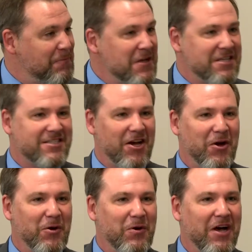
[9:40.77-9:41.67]

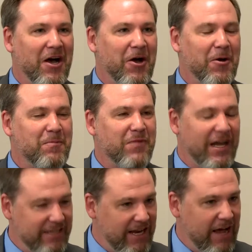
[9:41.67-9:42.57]
So I
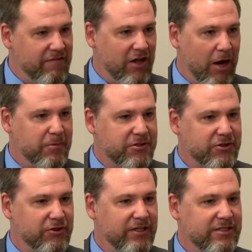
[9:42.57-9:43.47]
did have the
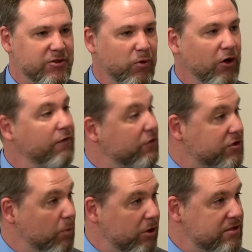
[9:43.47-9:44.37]
opportunity to work for
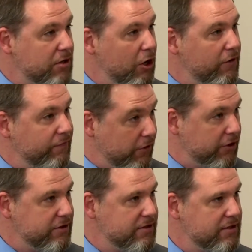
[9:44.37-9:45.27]
Smart Start first.